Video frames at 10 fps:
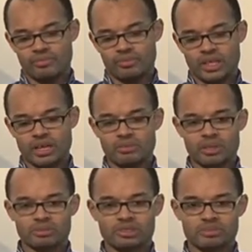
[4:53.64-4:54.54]
The only
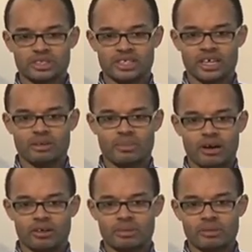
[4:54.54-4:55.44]
people to be scared
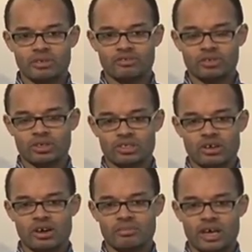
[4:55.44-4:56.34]
about are people who've got the
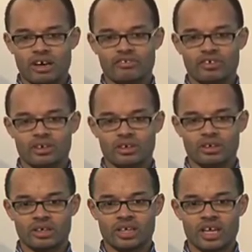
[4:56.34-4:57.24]
time, effort
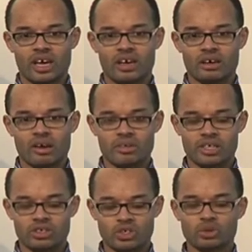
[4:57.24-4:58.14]
and care. I
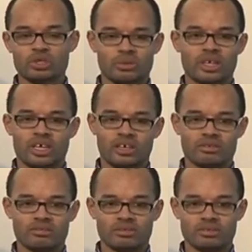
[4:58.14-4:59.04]
mean, you're doing it,
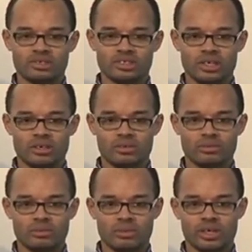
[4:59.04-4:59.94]
so
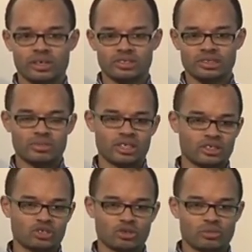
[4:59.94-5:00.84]
why is somebody going
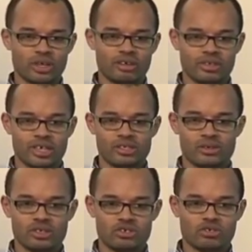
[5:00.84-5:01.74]
to drop whatever they're
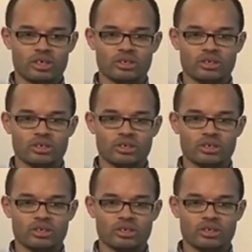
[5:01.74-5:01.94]
doing to try and